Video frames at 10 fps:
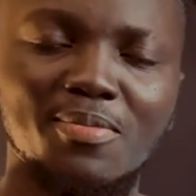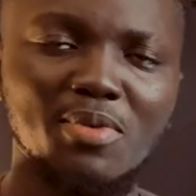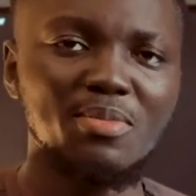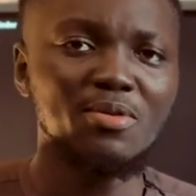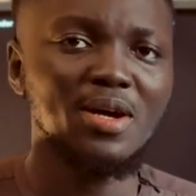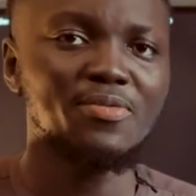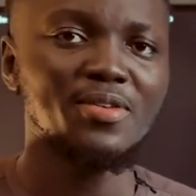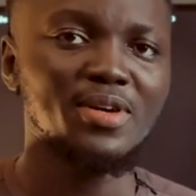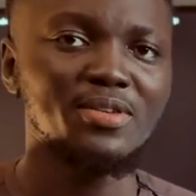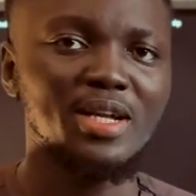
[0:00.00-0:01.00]
But meanwhile,
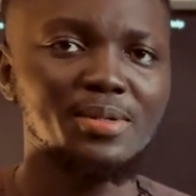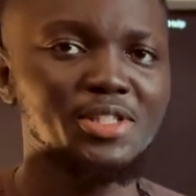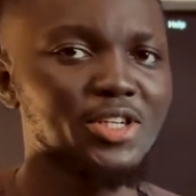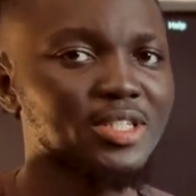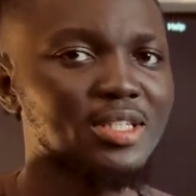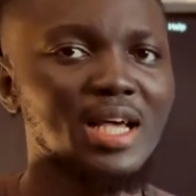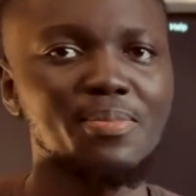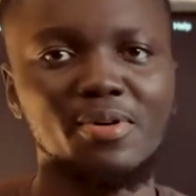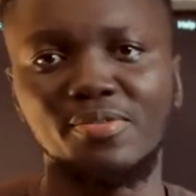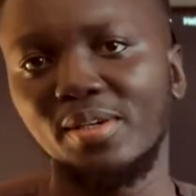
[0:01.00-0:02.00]
fair value gap is just a
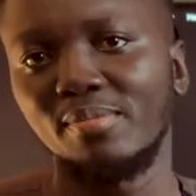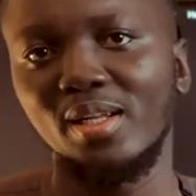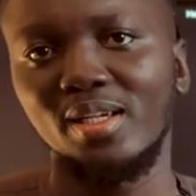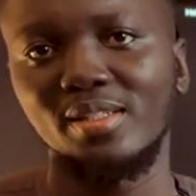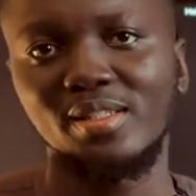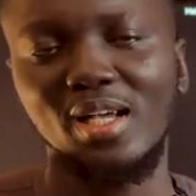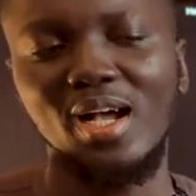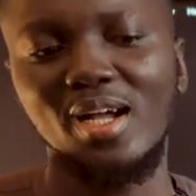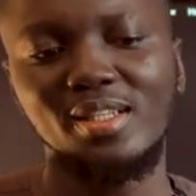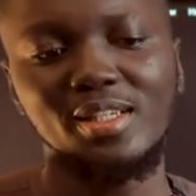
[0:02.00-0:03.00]
type of imbalance.
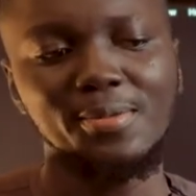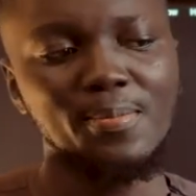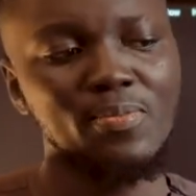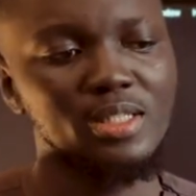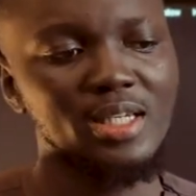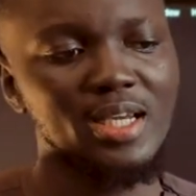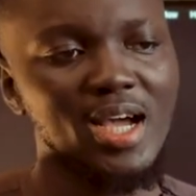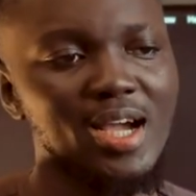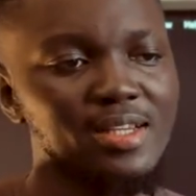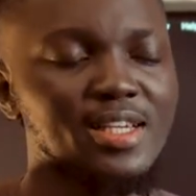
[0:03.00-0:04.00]
And the
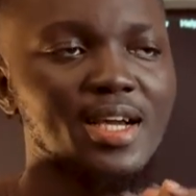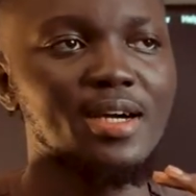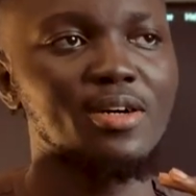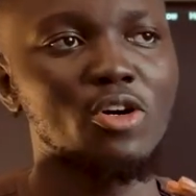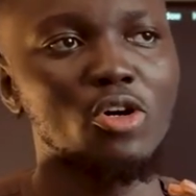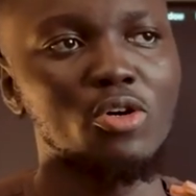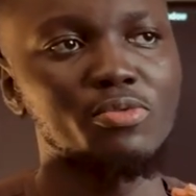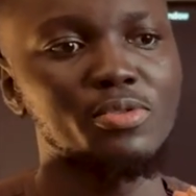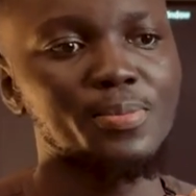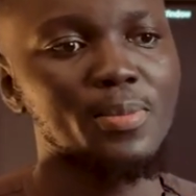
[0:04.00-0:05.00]
idea
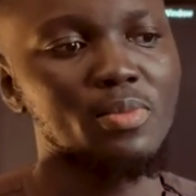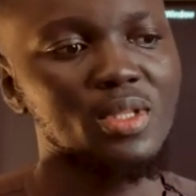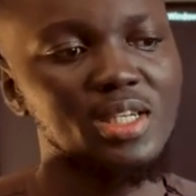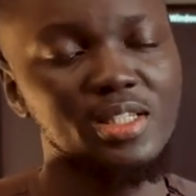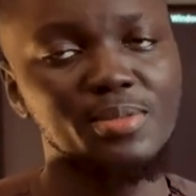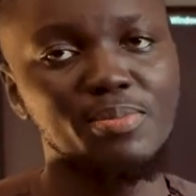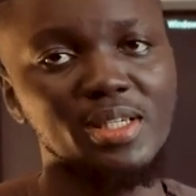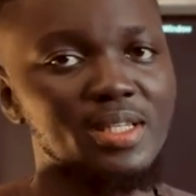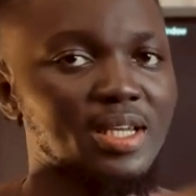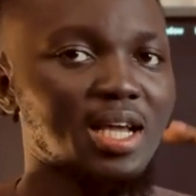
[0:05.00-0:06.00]
of it being the